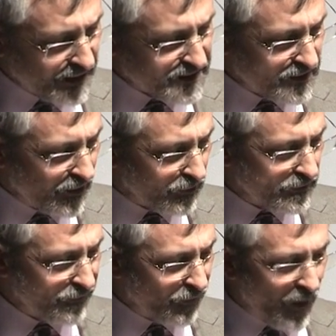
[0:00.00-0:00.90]
best
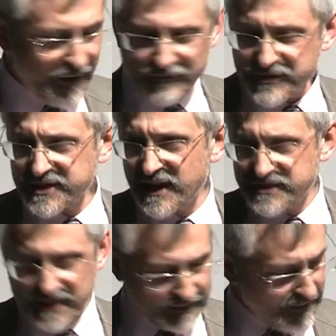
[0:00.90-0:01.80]
known for
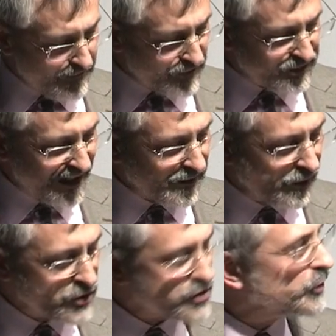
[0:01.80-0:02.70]
emphasising the
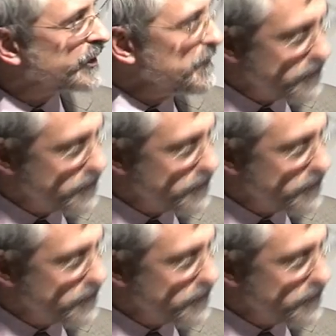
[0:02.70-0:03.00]
technological